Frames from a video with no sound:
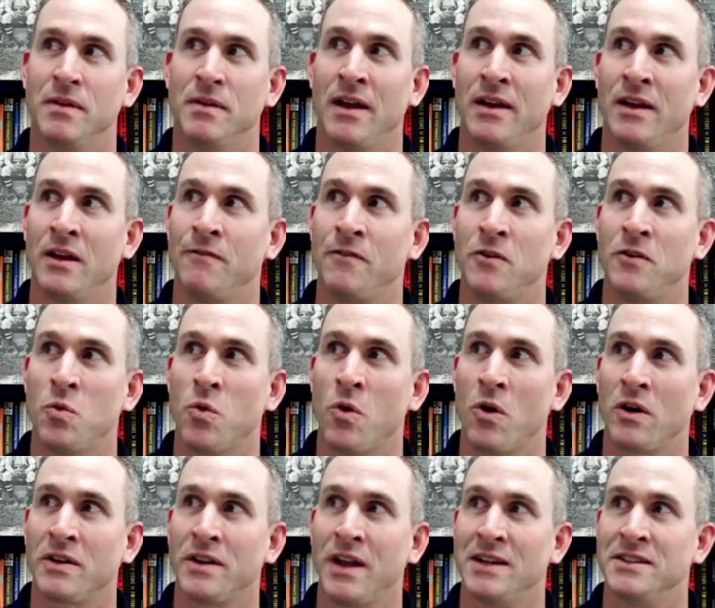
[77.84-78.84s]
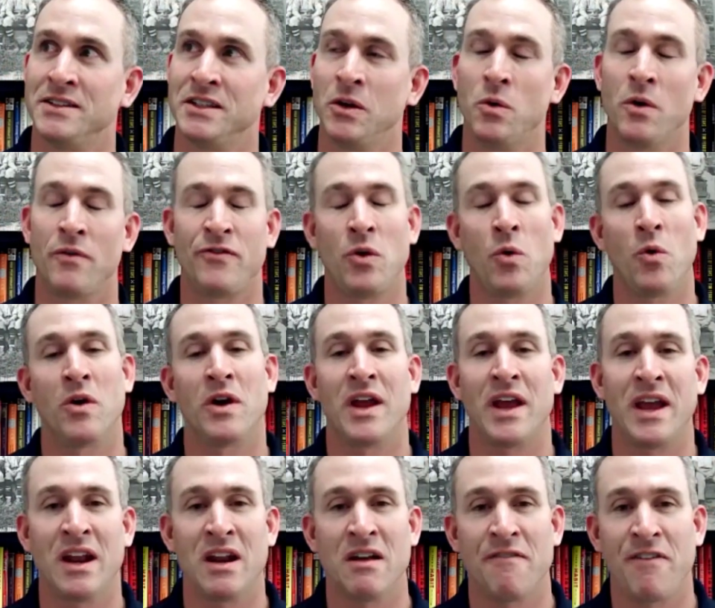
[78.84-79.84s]
if you were an
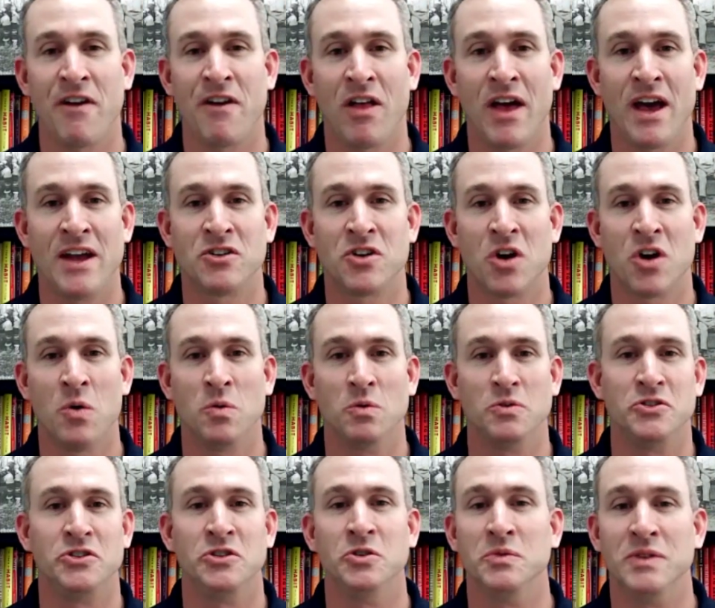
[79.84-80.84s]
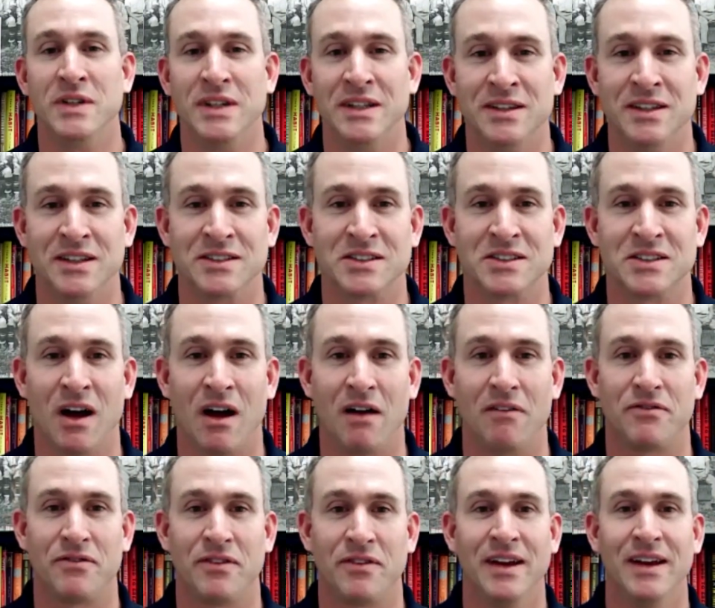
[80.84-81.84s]
NFL head coach, you need this
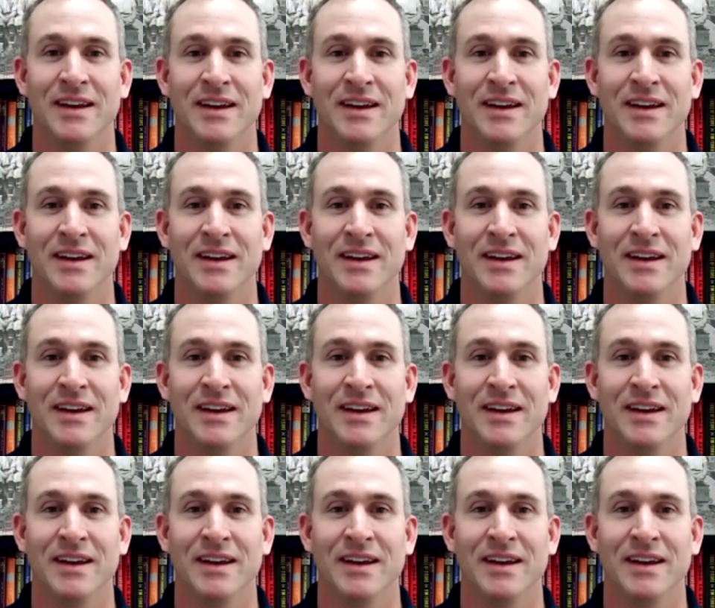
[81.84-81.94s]
stuff